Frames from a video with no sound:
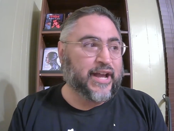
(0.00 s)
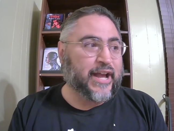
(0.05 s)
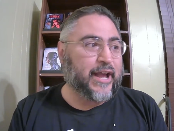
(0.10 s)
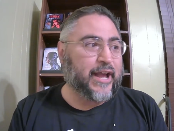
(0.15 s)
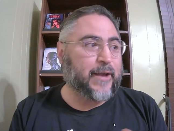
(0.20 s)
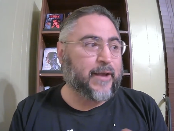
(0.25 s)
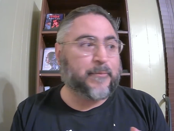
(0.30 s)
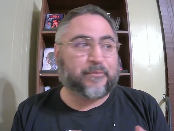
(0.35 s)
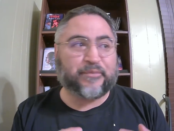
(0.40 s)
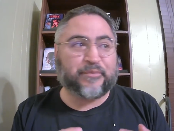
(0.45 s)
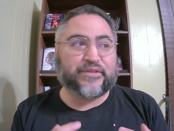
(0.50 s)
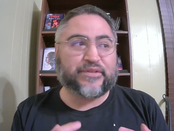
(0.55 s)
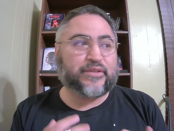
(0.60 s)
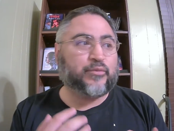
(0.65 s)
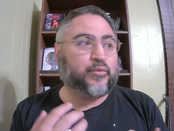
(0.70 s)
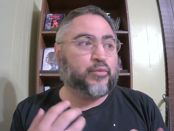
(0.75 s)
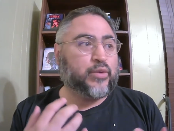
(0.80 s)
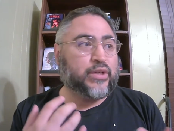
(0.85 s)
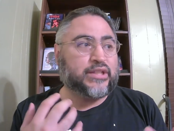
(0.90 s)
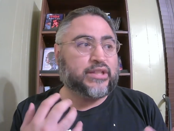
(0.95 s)
And
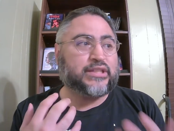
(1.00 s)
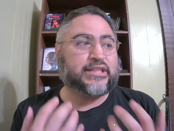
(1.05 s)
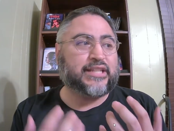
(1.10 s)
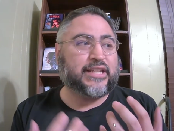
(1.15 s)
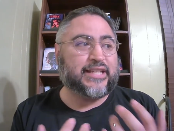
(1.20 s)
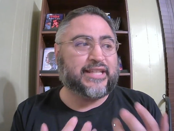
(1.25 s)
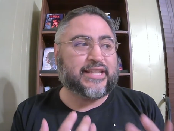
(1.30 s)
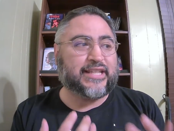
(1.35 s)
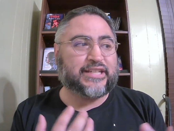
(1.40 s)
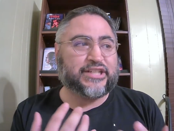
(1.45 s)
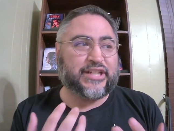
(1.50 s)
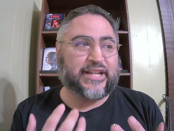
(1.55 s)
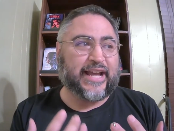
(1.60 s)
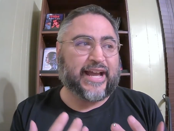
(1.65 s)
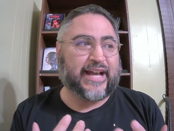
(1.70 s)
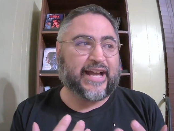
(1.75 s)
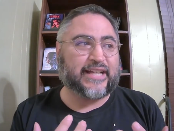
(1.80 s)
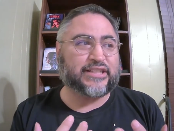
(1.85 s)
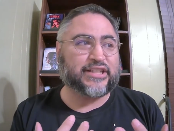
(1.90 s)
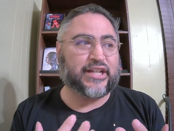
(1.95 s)
we see that she
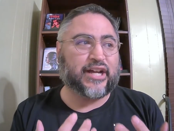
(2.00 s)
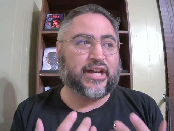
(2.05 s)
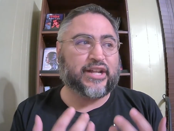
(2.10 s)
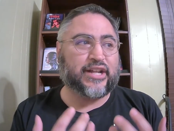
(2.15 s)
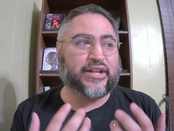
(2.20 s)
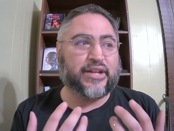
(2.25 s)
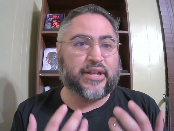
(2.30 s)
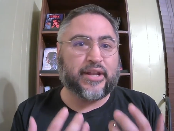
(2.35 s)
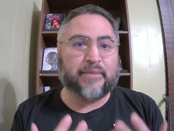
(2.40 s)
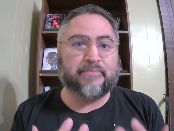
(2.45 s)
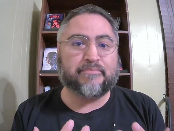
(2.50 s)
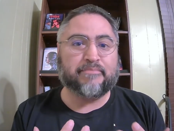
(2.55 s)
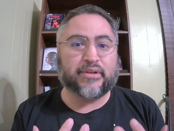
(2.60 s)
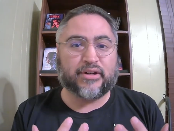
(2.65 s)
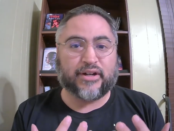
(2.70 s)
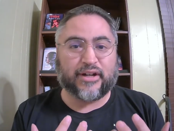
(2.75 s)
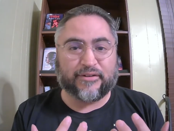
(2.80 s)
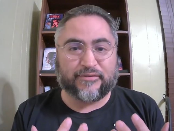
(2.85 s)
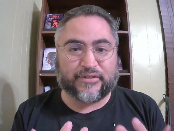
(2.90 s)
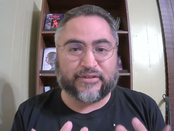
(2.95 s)
has a number
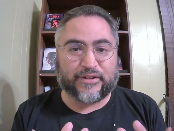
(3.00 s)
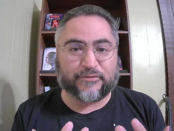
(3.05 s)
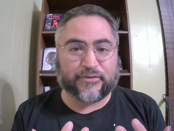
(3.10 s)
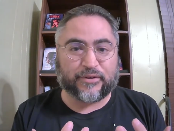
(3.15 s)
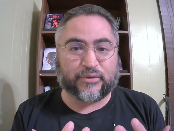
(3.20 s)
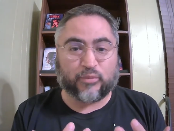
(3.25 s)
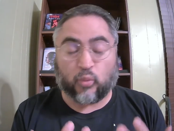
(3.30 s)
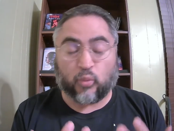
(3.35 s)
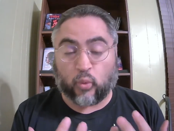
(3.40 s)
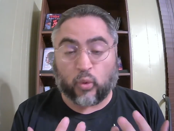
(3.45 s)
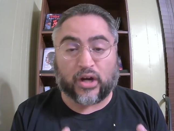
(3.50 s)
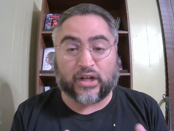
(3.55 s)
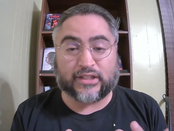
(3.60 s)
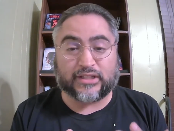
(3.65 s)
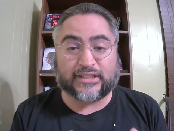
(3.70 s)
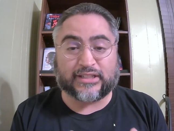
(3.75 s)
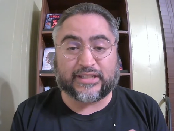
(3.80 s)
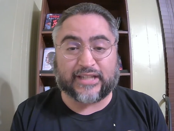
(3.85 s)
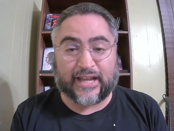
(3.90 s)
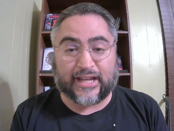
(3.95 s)
of different
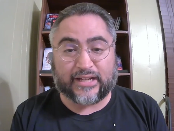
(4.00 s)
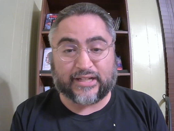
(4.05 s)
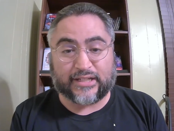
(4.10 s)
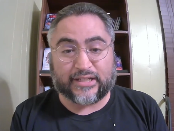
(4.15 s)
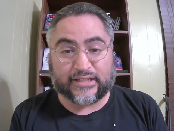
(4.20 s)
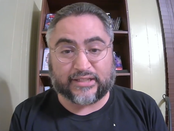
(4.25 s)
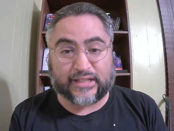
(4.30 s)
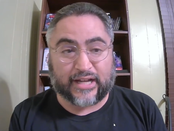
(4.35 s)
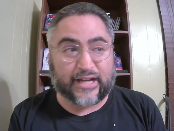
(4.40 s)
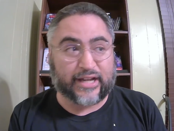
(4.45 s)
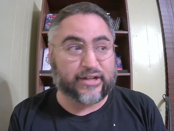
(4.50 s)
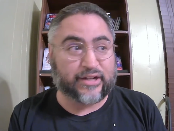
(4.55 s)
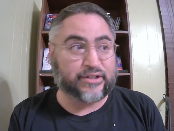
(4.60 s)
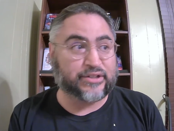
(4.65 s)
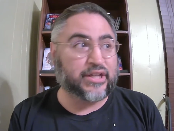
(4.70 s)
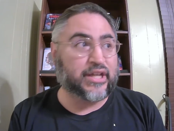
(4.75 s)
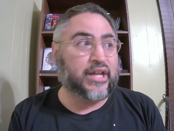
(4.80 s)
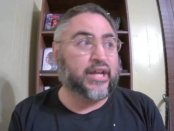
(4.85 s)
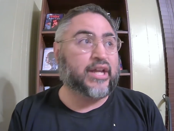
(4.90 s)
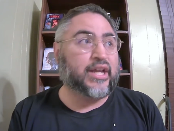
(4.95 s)
wants and desires.
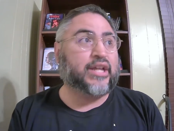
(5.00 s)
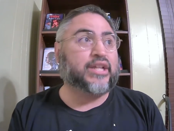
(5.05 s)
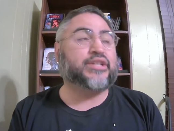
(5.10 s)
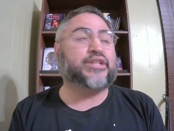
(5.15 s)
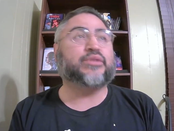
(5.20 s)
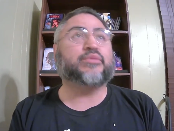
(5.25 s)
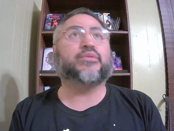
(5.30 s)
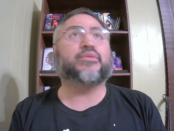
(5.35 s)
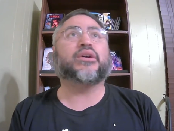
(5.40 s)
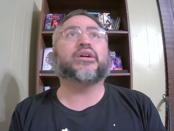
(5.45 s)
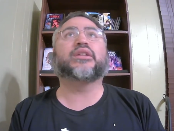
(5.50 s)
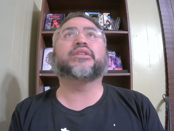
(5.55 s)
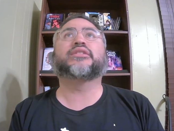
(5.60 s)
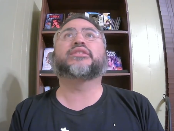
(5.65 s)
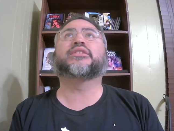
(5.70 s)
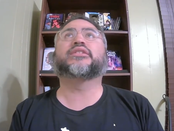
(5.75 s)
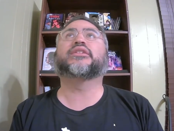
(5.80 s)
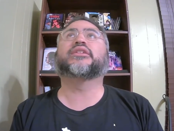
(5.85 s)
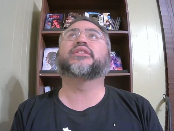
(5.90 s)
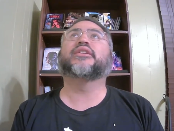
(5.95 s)
She
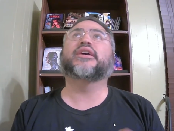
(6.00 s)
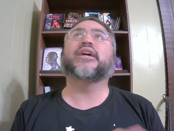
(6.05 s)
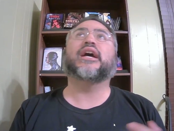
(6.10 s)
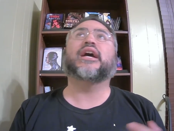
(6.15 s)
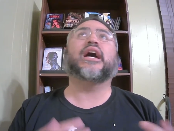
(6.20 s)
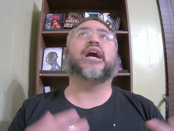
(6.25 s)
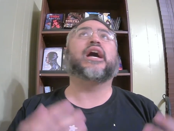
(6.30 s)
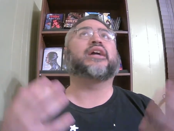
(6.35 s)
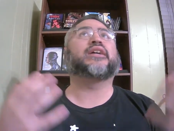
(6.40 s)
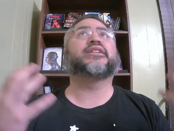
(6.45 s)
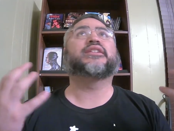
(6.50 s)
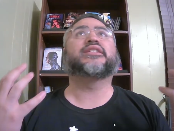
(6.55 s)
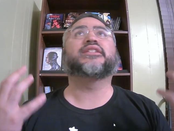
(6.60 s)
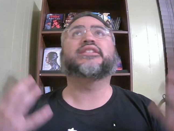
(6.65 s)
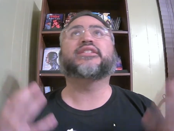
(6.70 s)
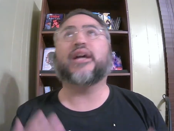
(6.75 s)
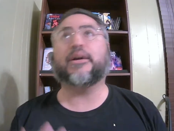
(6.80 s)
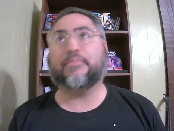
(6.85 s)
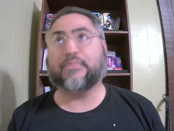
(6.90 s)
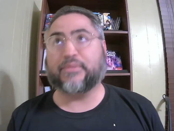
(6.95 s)
wants
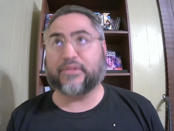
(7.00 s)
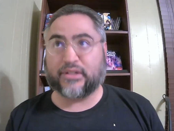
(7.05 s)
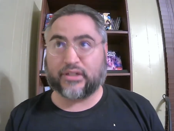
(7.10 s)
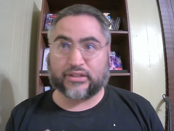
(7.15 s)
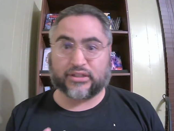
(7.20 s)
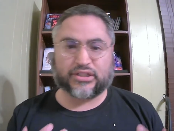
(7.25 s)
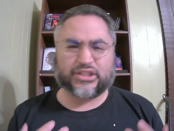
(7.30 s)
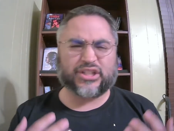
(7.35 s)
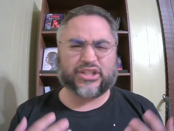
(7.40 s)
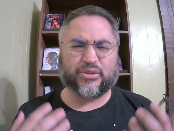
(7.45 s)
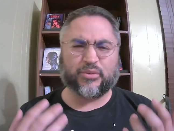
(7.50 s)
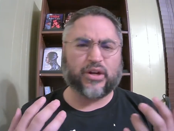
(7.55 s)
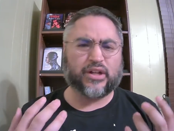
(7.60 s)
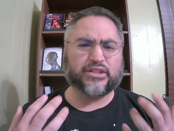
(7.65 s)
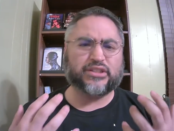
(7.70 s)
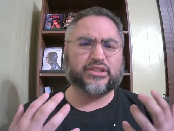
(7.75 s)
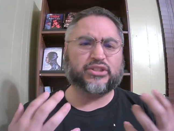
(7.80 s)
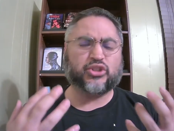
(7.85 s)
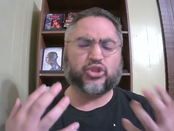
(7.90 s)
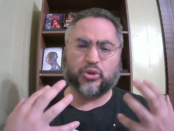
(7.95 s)
acceptance. She
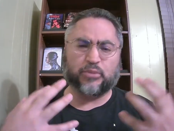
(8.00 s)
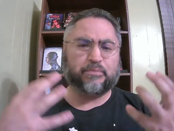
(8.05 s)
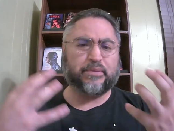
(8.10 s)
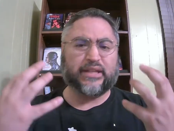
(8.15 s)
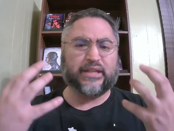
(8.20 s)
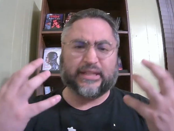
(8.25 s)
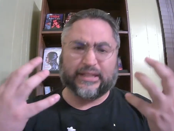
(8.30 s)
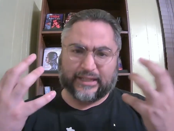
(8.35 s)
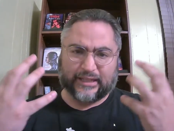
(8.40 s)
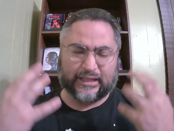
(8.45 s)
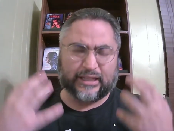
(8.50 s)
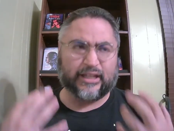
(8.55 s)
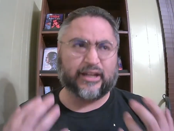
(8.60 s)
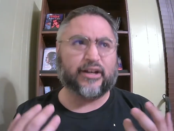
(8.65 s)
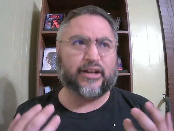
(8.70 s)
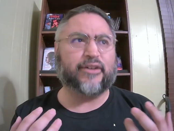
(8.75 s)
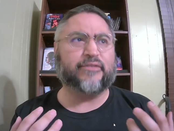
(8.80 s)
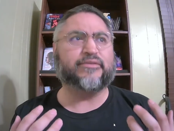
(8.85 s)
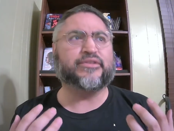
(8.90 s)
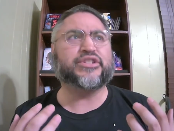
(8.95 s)
wants to be
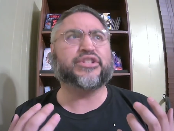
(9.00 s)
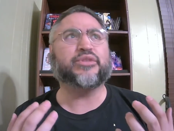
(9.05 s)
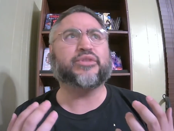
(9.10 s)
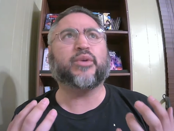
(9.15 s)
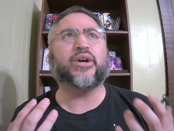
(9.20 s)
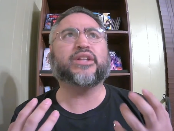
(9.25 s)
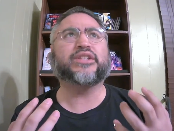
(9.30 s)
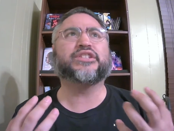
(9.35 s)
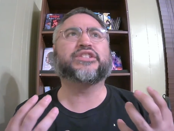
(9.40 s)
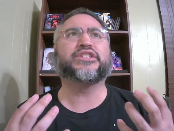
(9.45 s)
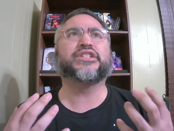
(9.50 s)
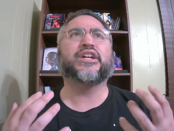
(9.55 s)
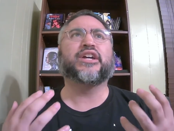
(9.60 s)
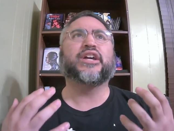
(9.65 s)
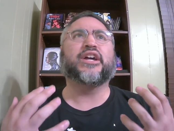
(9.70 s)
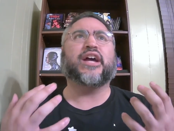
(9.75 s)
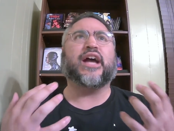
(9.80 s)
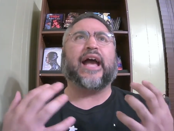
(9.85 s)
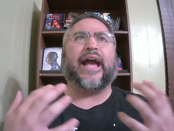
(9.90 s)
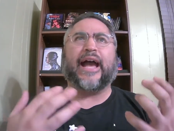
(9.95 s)
loved. She wants
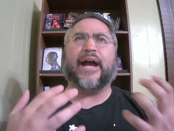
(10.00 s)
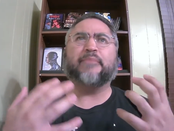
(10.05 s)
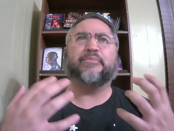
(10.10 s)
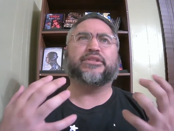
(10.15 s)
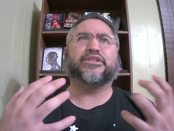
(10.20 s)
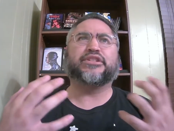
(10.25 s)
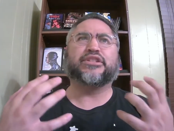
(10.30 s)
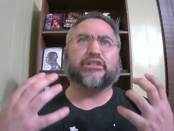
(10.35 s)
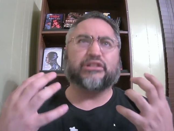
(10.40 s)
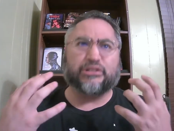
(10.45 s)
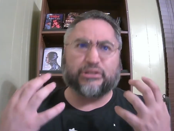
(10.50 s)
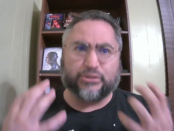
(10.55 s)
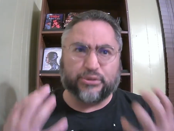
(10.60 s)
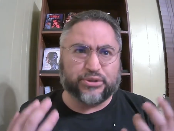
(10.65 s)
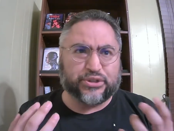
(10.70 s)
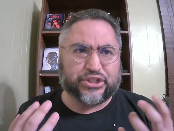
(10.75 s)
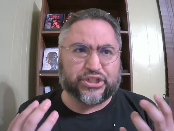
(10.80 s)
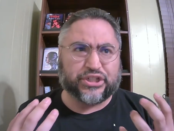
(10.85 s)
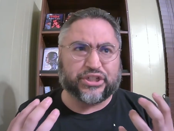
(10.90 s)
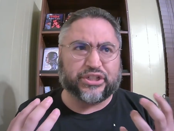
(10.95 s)

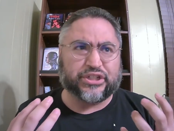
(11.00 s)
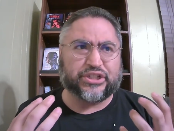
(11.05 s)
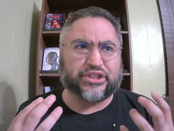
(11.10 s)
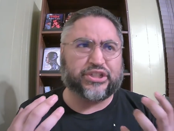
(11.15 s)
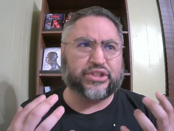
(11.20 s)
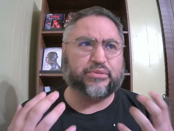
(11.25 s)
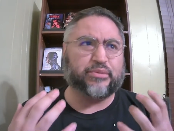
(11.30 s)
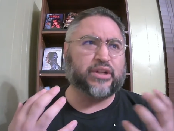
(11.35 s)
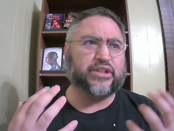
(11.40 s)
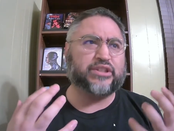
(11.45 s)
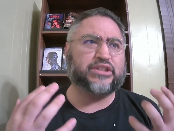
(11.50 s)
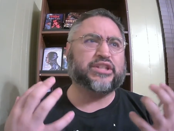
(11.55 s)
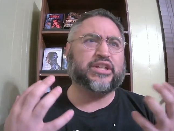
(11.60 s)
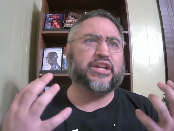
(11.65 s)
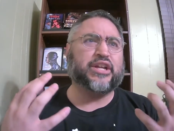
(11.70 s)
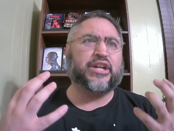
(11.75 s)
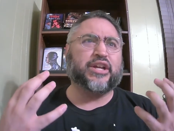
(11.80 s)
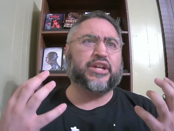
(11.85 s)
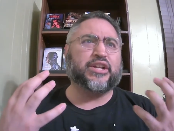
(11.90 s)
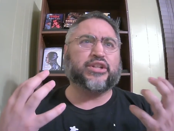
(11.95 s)
absolution. She wants
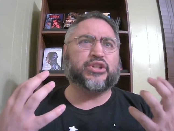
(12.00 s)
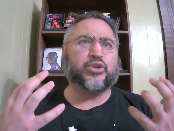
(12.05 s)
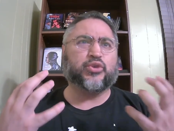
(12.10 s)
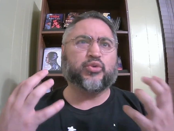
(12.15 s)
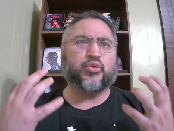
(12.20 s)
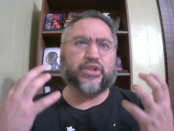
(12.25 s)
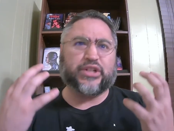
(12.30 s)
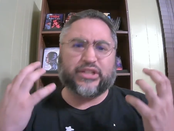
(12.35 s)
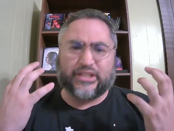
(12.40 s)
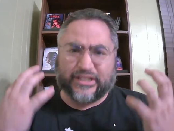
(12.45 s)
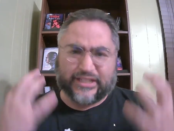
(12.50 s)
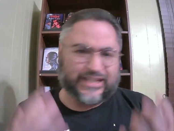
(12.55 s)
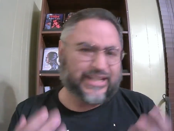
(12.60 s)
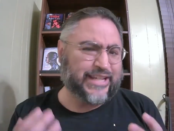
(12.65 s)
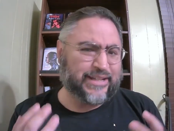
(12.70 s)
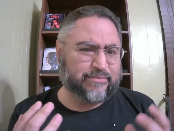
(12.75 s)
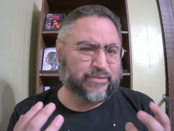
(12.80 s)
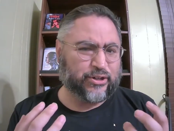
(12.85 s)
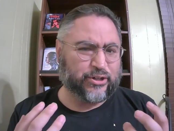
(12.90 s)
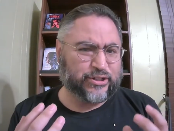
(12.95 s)
to
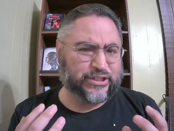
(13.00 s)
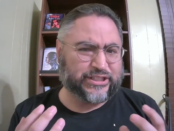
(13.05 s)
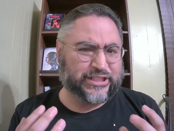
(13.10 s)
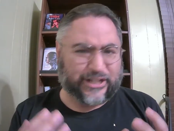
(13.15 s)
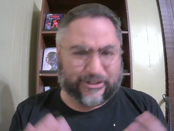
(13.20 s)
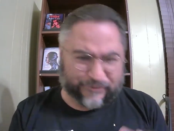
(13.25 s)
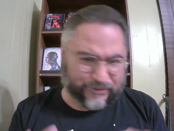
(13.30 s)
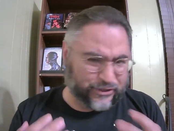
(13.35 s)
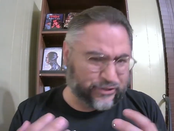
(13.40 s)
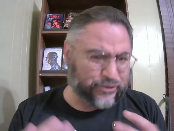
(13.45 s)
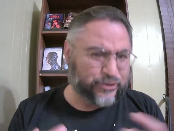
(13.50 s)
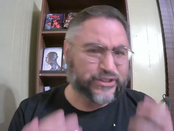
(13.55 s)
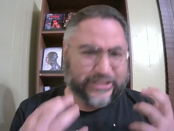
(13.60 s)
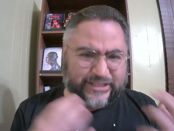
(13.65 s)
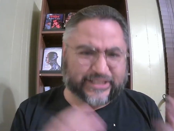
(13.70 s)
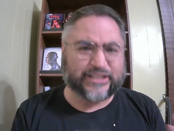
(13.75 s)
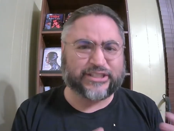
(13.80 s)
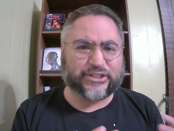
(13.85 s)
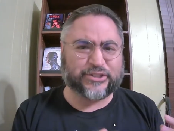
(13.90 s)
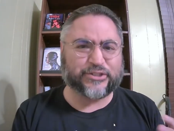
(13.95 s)
redeem herself in her
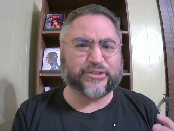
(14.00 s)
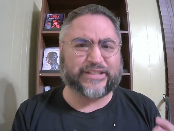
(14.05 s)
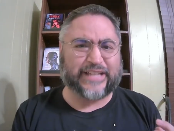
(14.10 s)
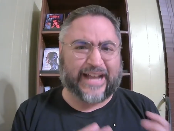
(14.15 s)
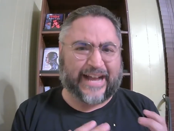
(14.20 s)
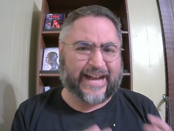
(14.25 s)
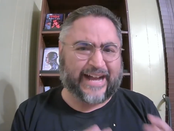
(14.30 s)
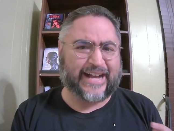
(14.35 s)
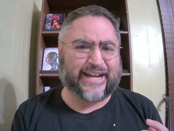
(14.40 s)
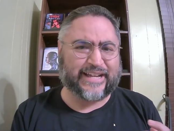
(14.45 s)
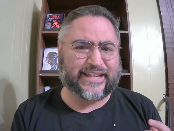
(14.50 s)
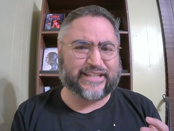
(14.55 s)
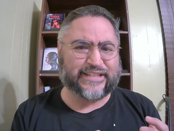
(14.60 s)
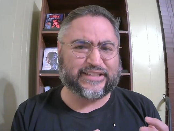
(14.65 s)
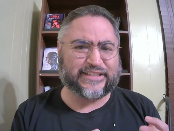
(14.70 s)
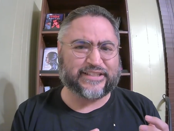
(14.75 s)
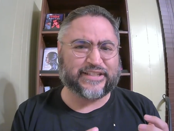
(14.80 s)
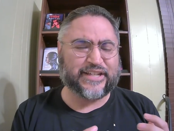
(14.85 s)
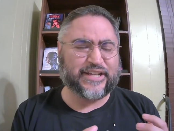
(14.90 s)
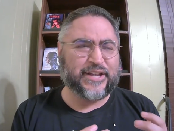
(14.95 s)
sister's eyes.